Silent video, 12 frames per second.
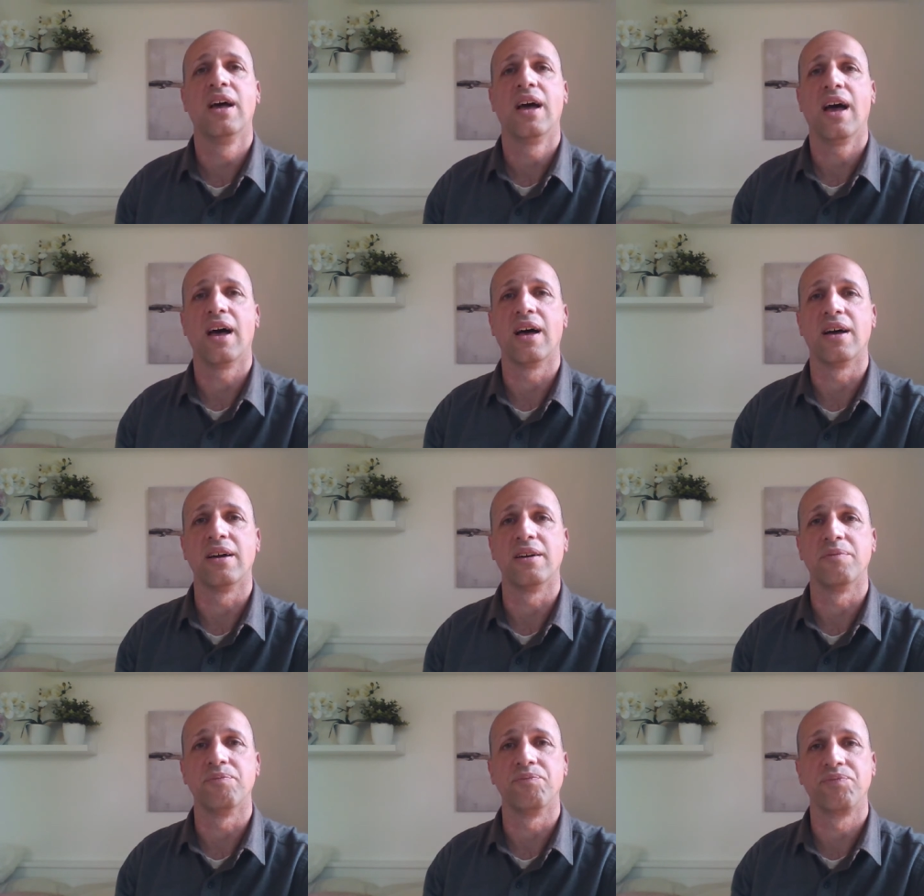
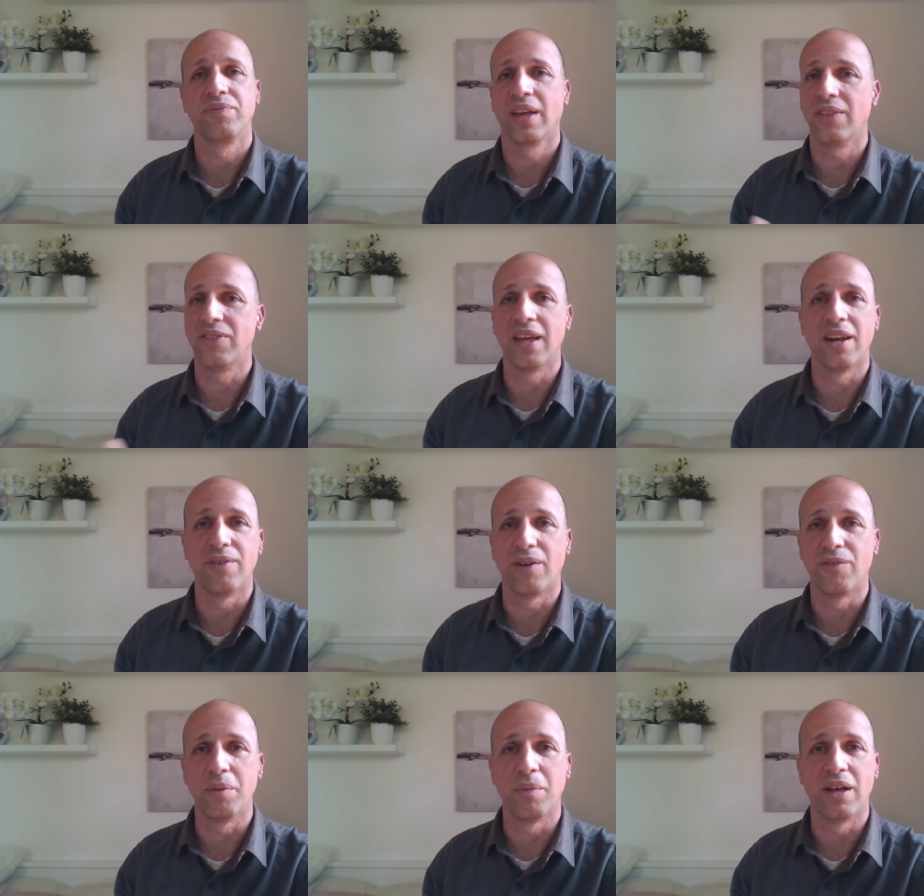Um, at the end of
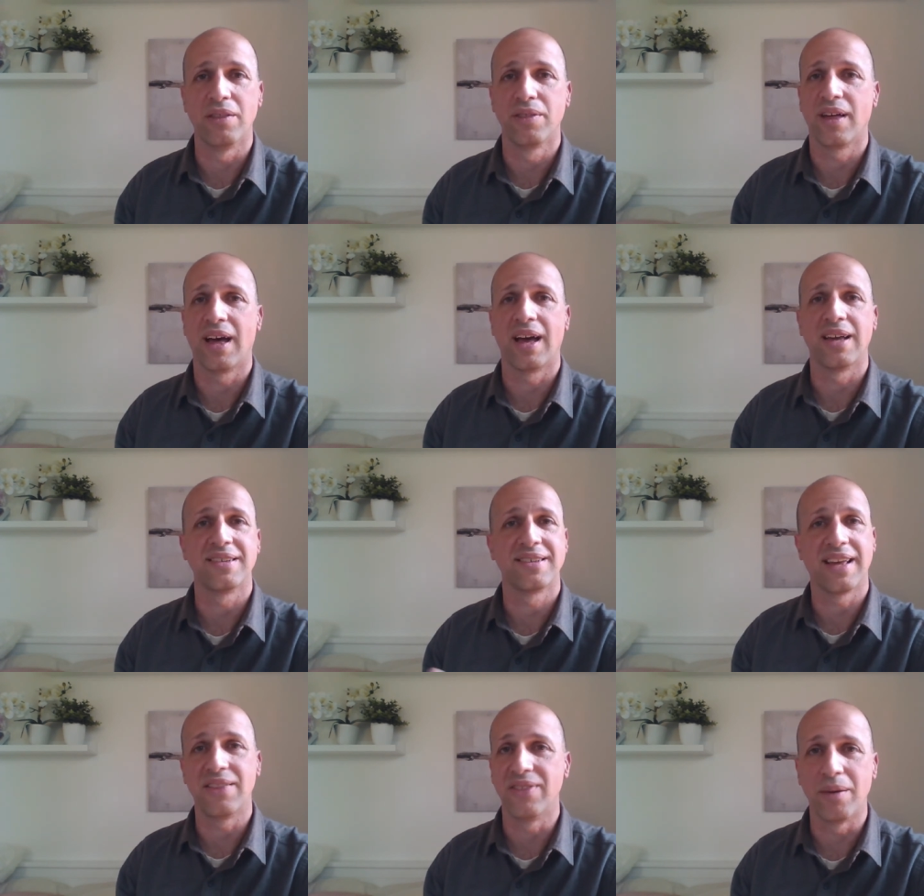every month, I
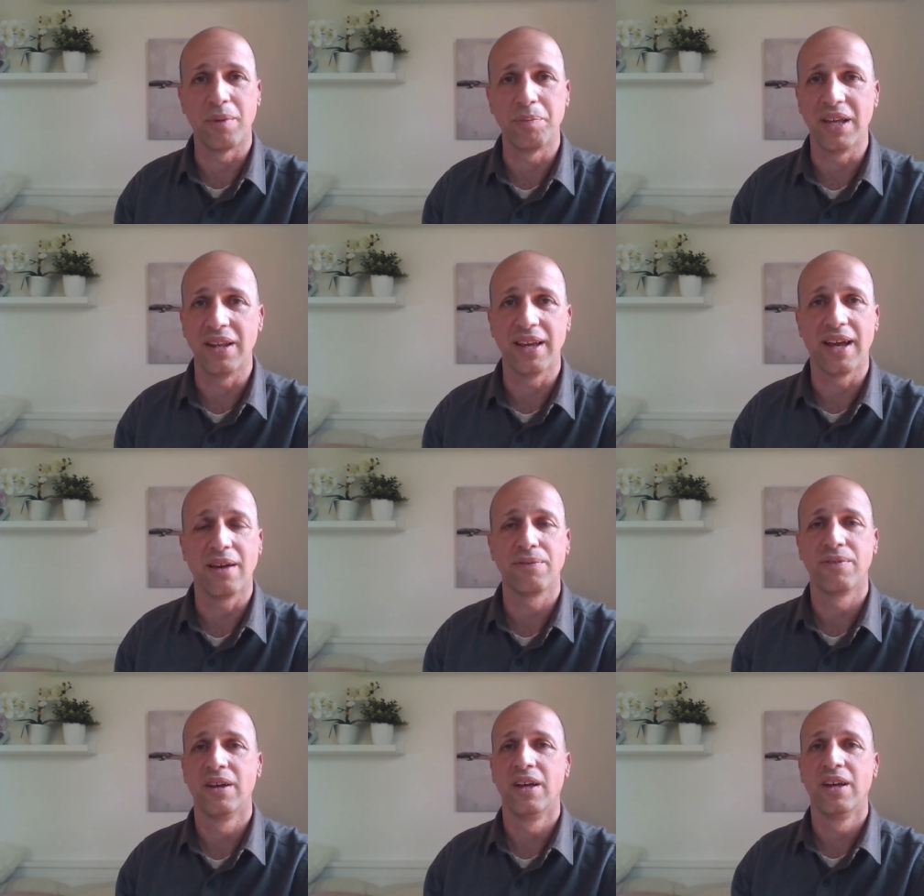send them a PDF.
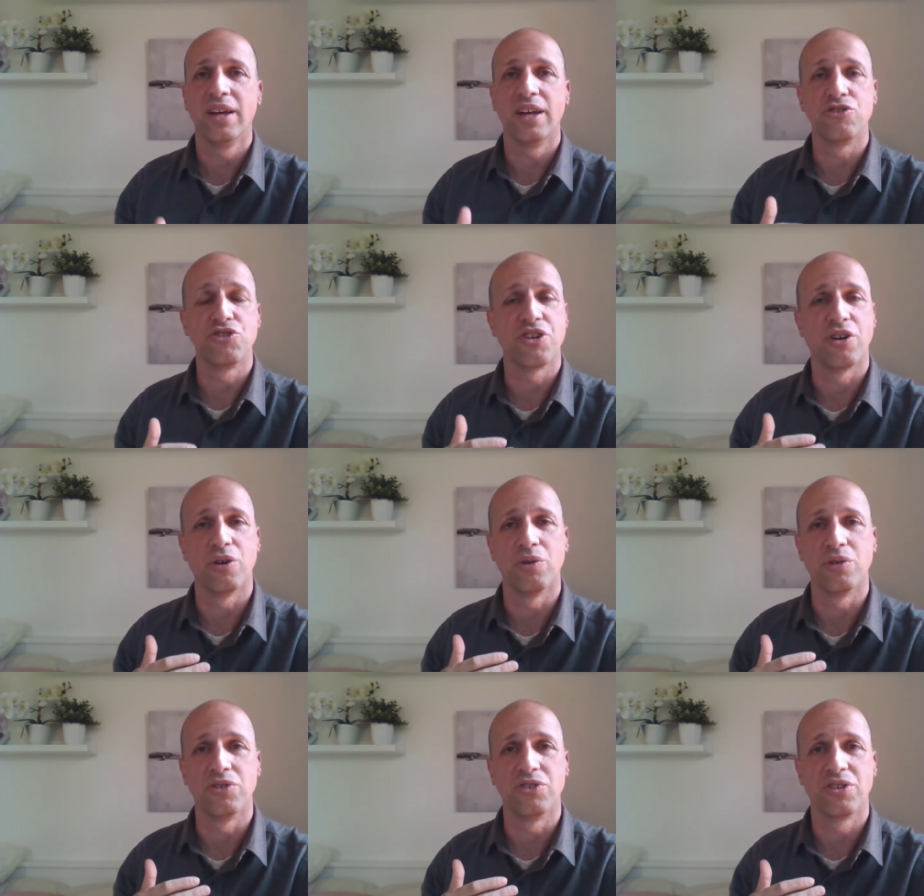It
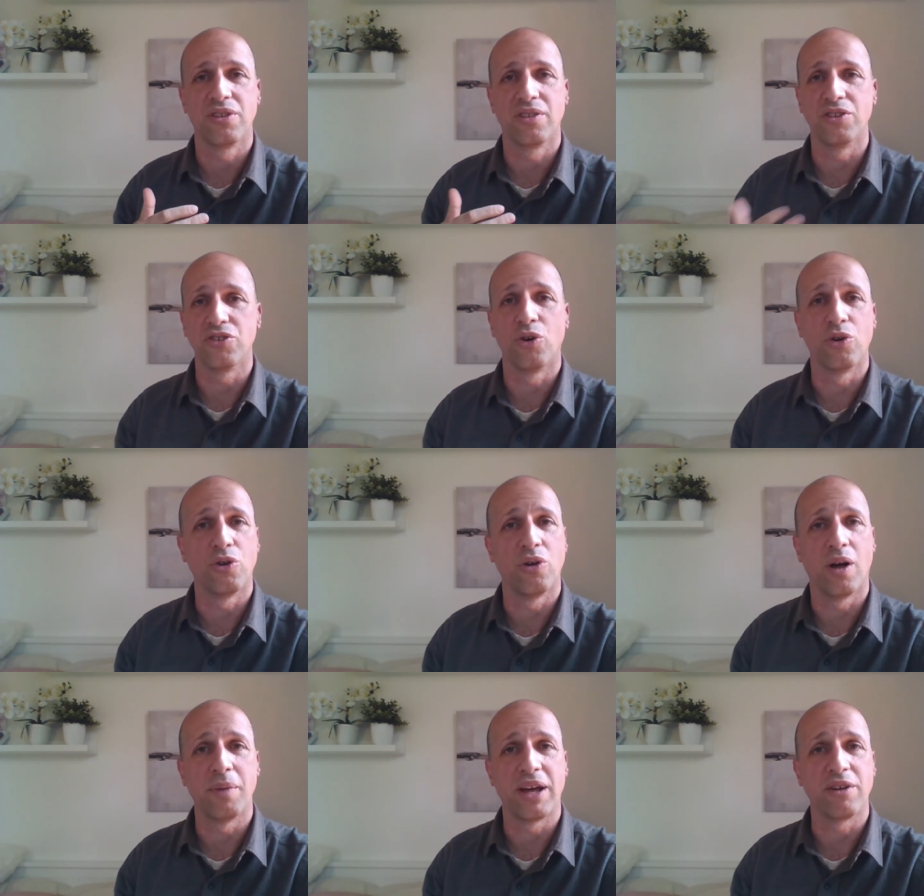shows the
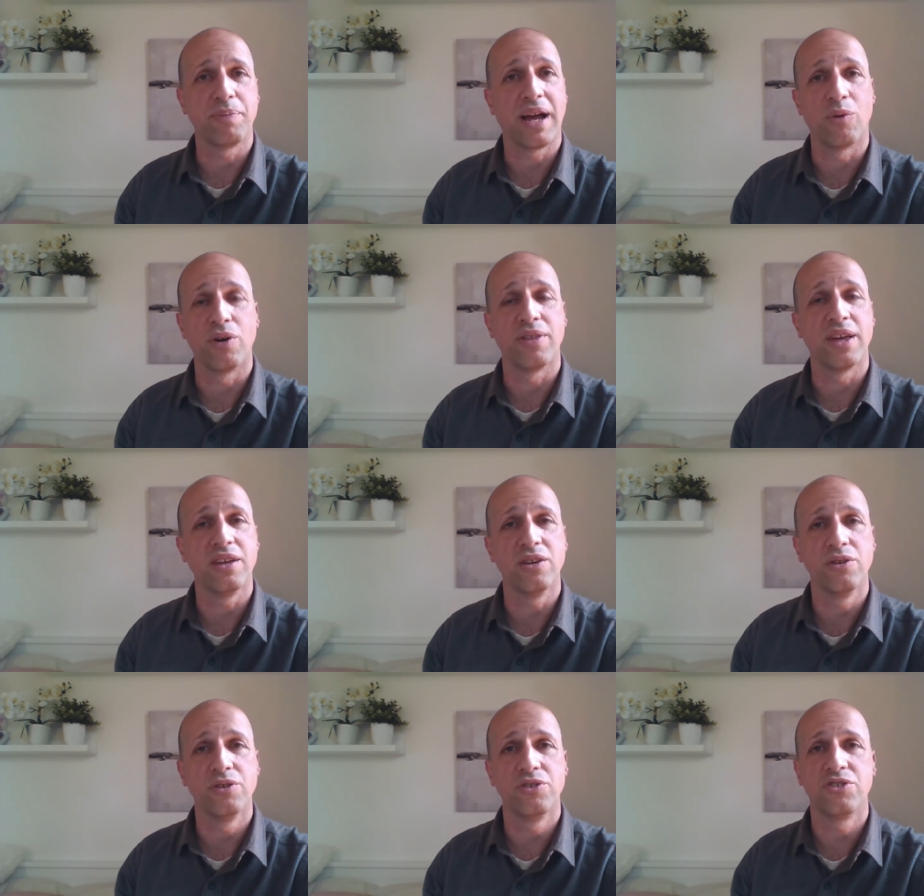total amount of power they
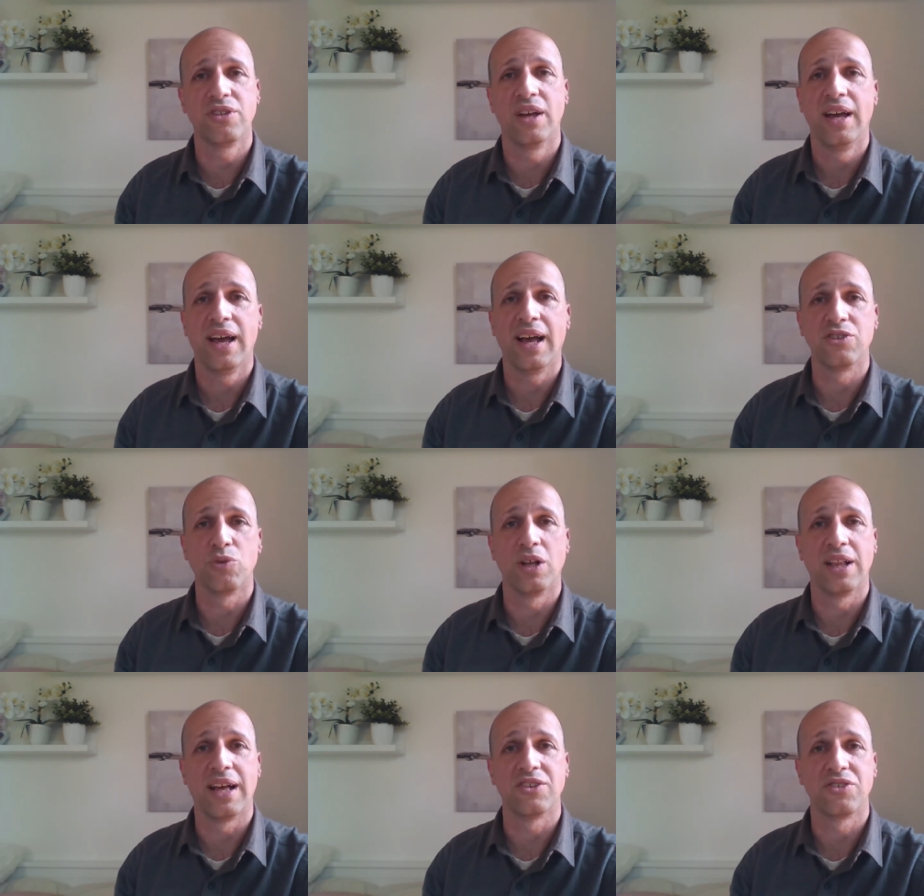used, as
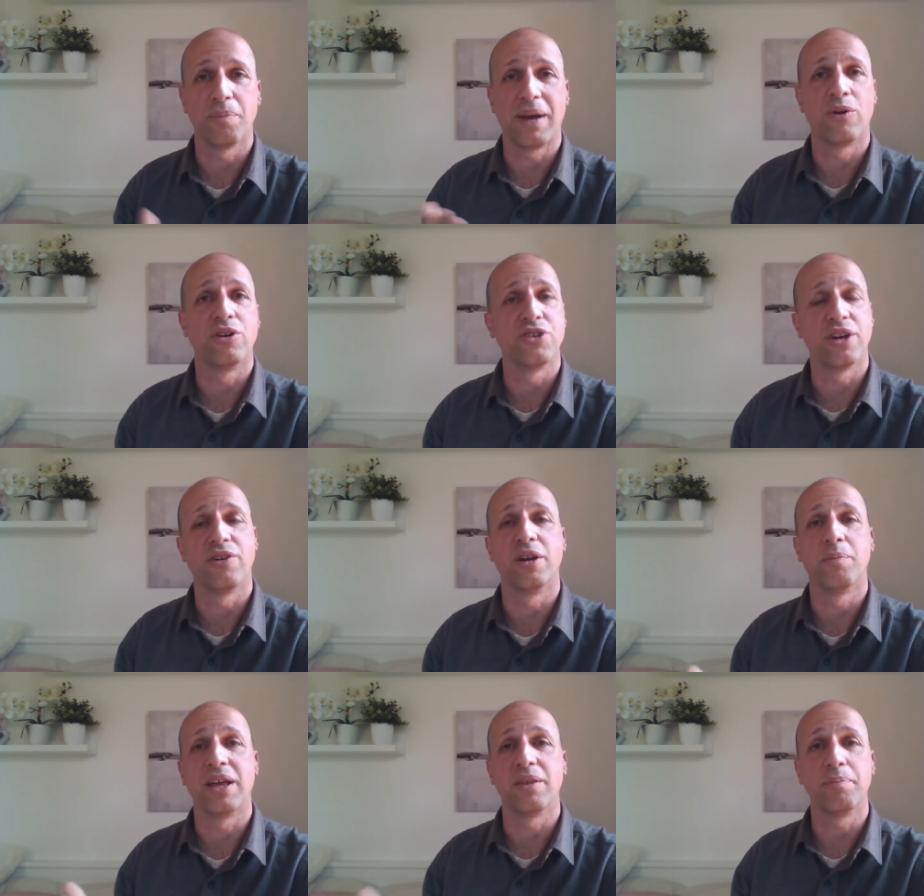well as the power
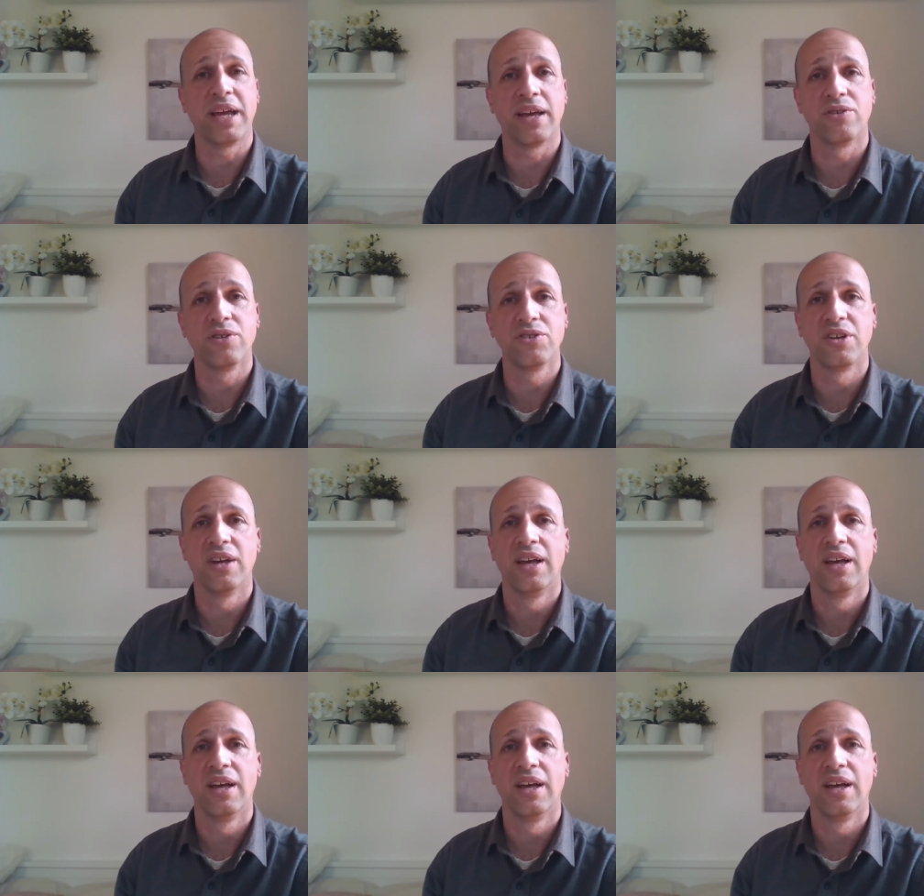generated by the panels